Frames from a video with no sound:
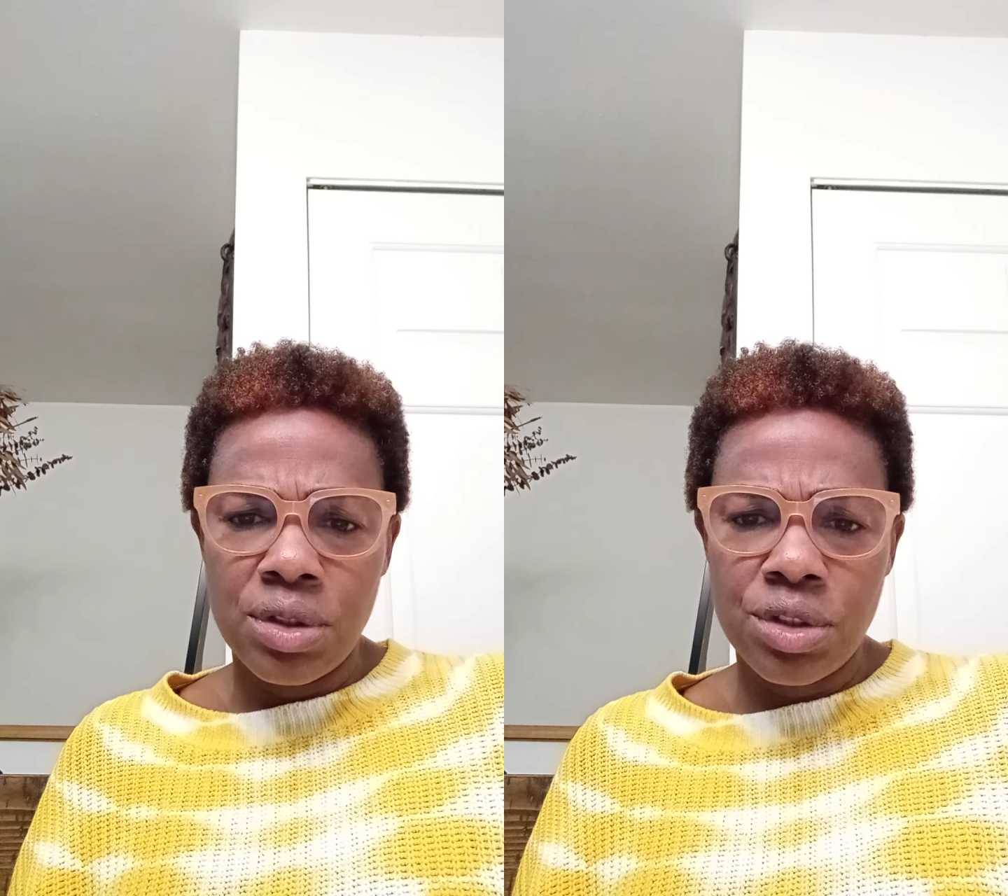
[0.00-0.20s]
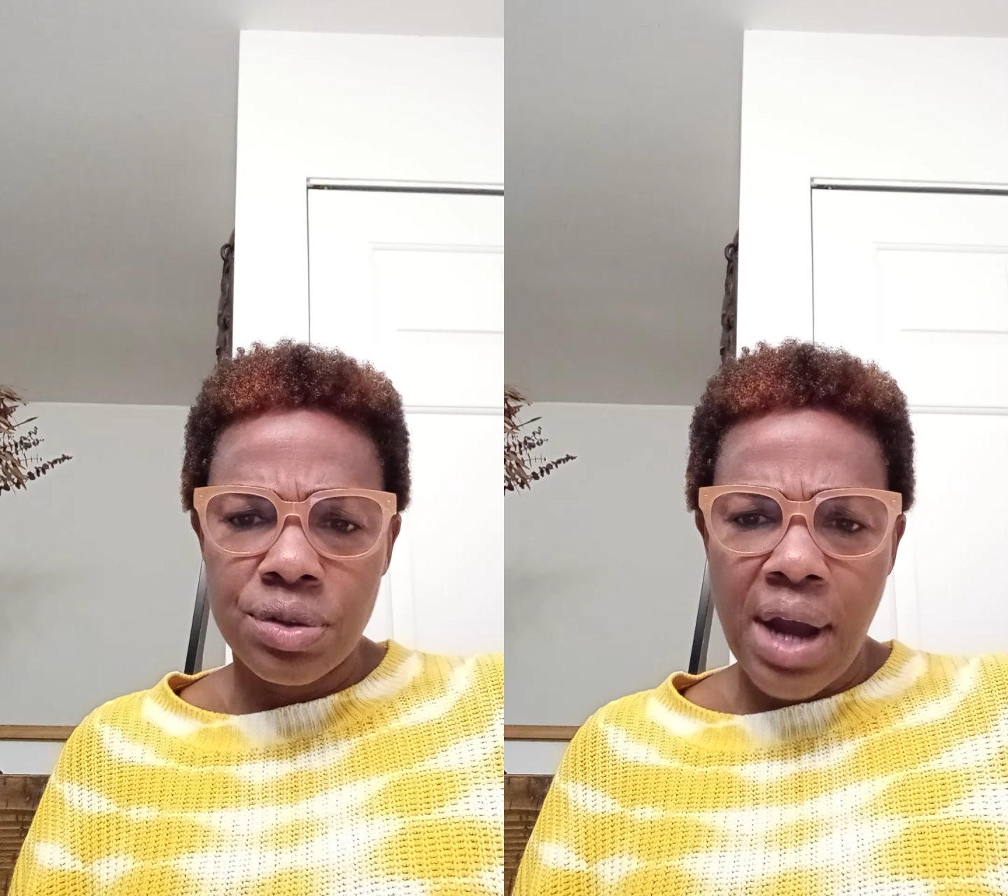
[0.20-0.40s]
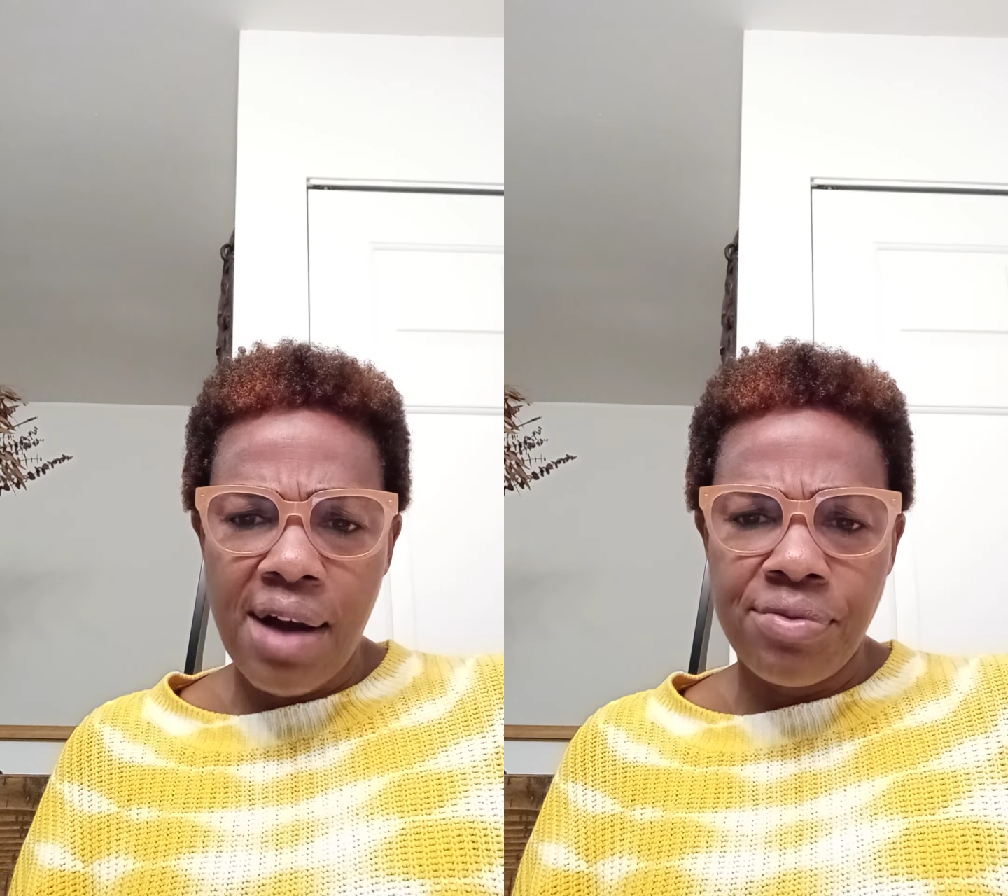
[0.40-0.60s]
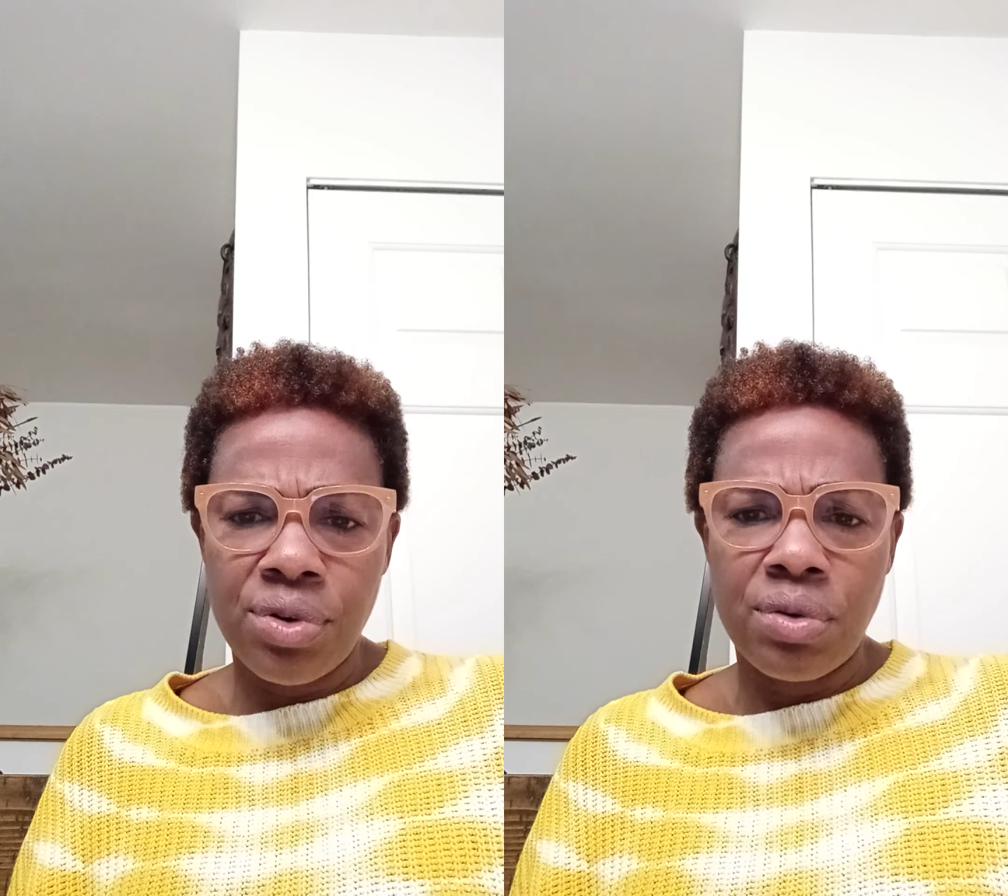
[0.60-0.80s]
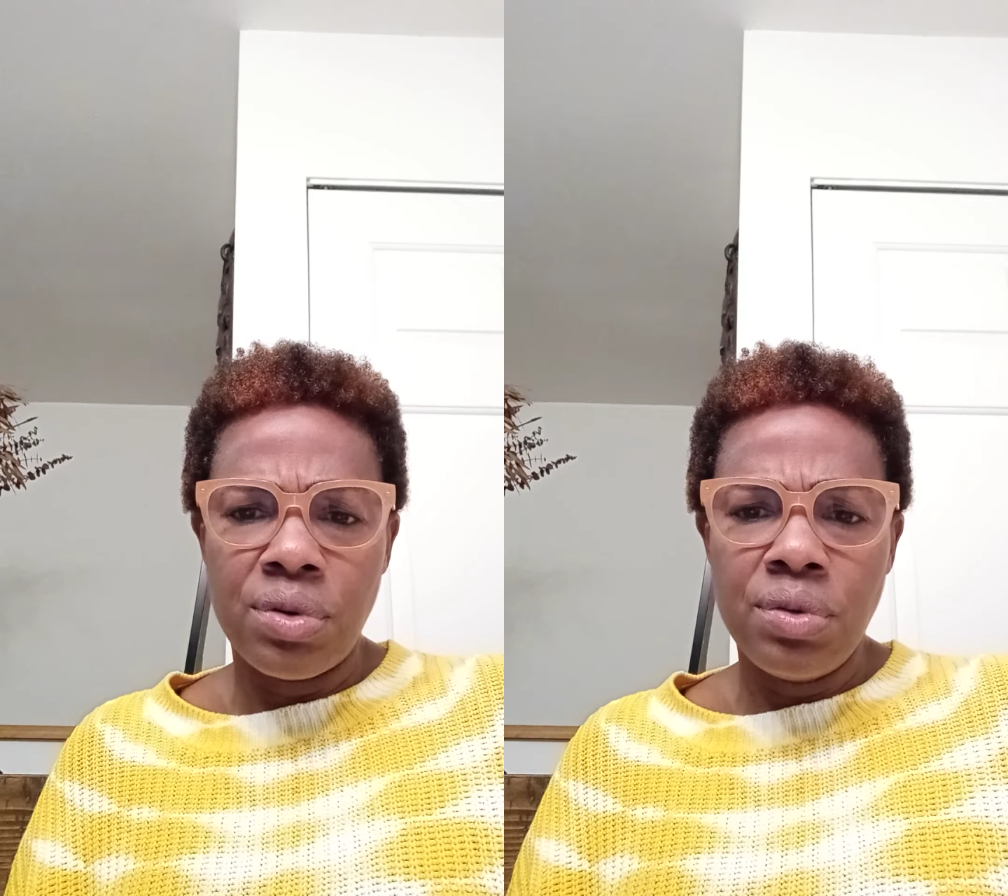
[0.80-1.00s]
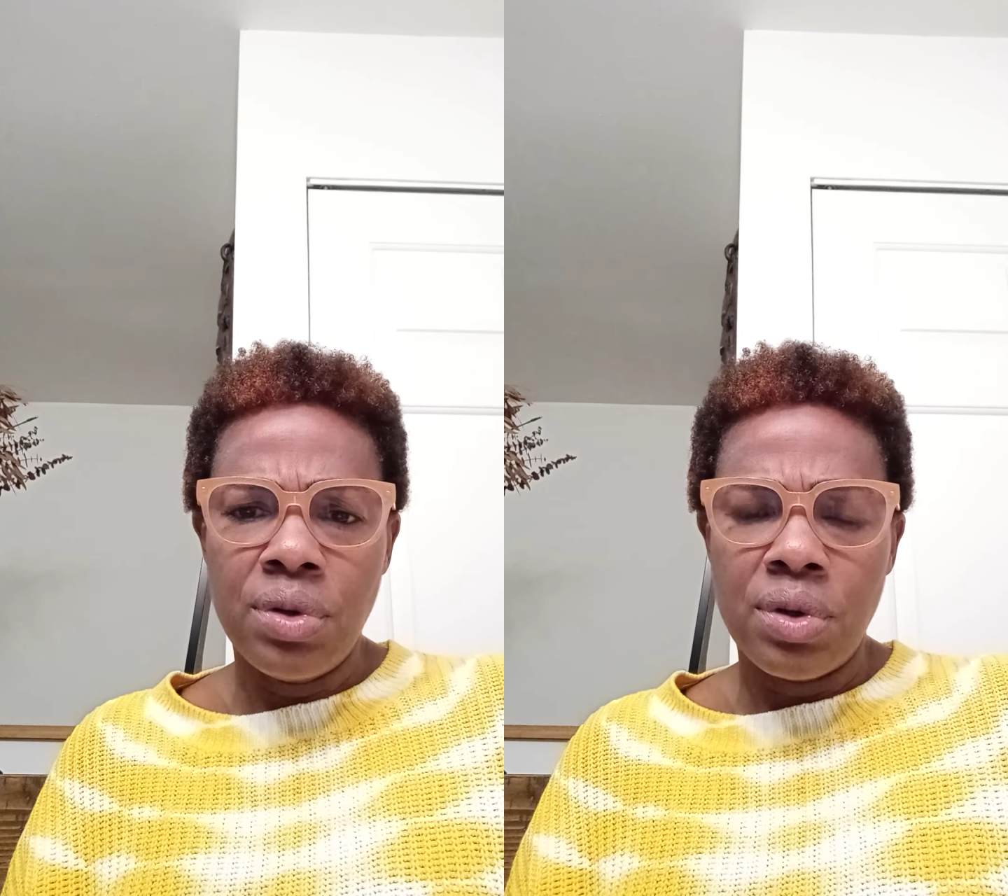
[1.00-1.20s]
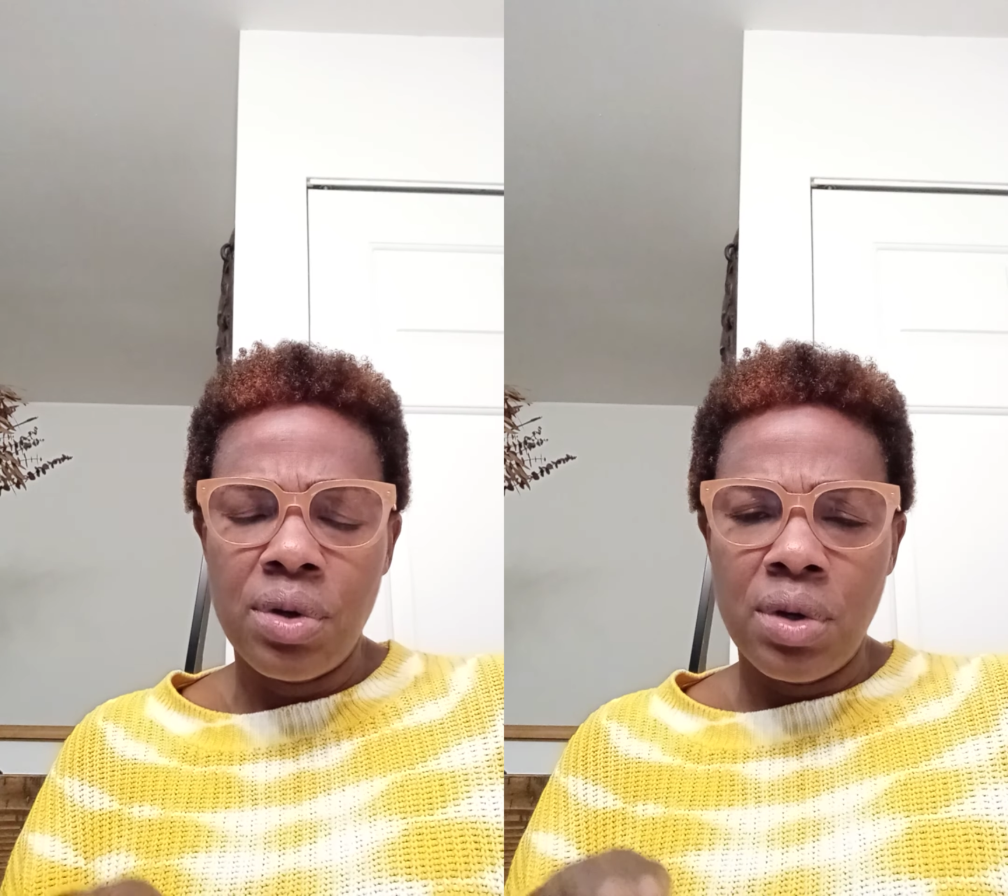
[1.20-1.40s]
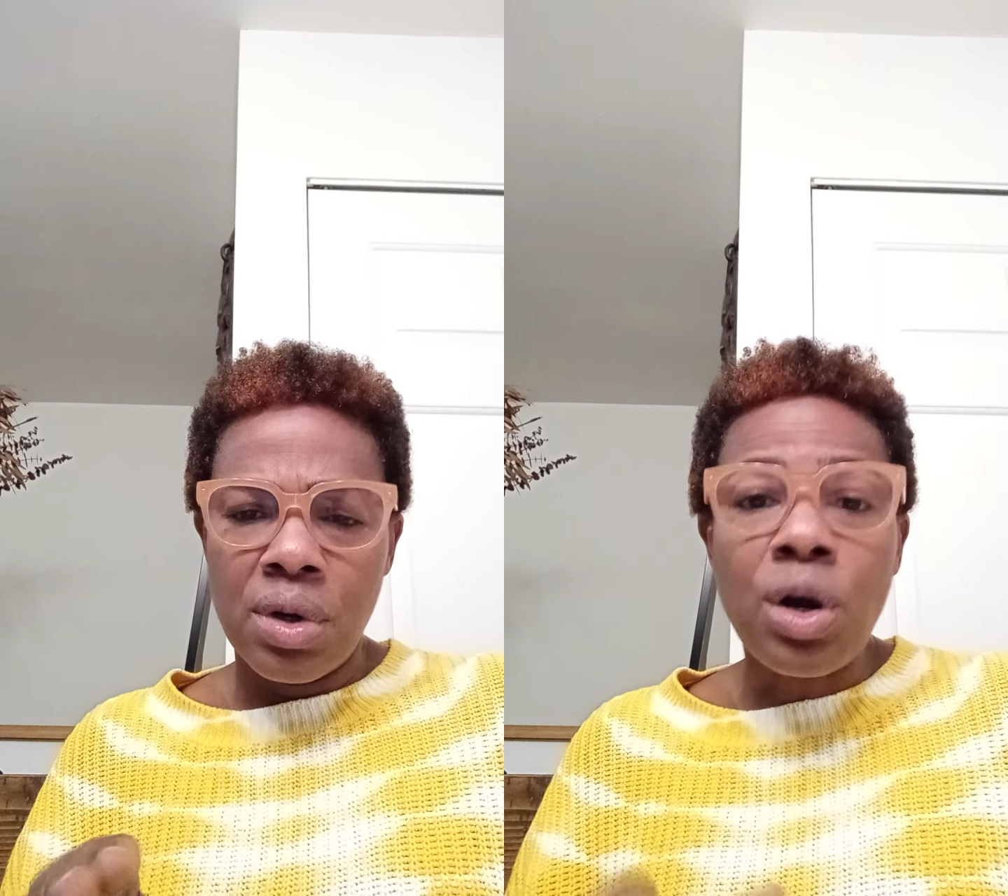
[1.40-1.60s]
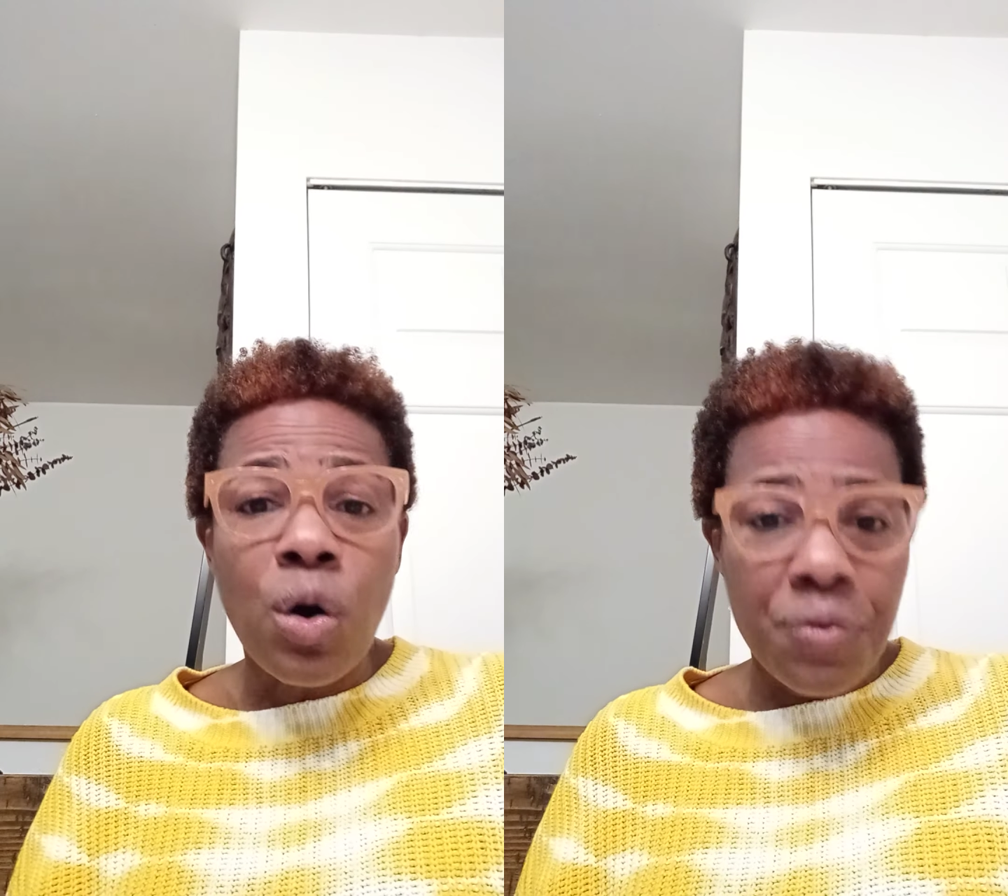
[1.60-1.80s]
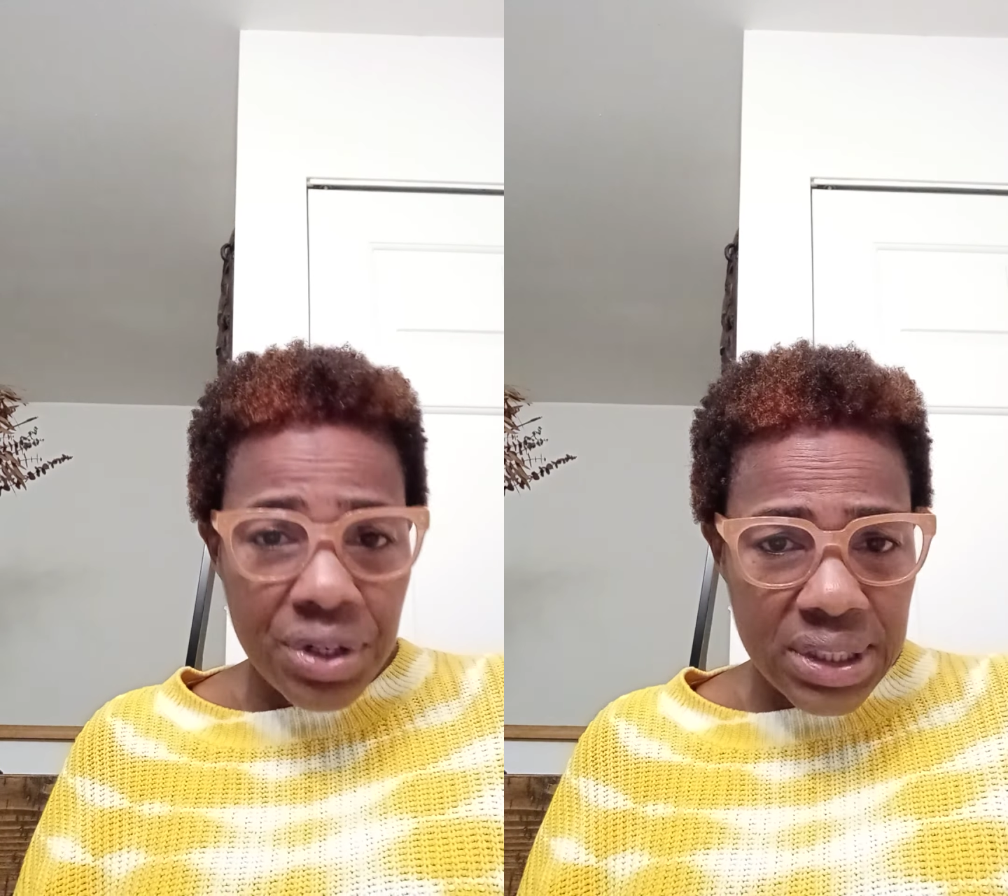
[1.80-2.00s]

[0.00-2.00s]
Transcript: travel, COVID